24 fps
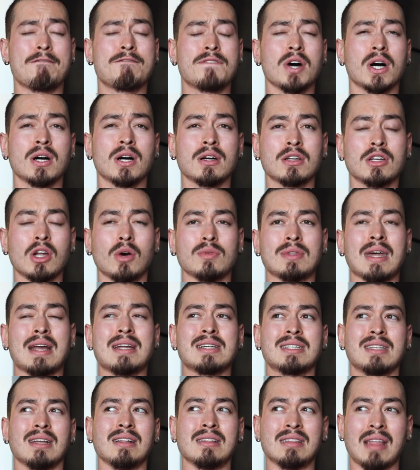Fuck no, that
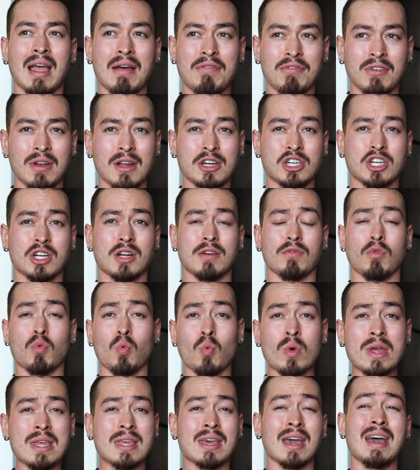is the definition of
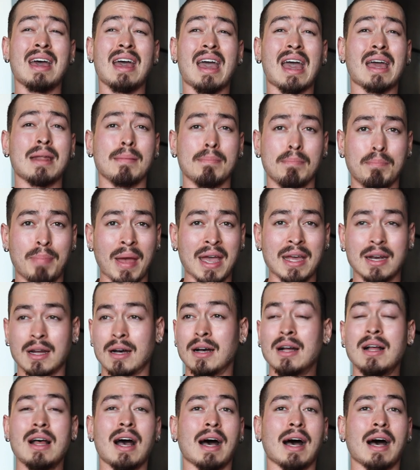weak and beta.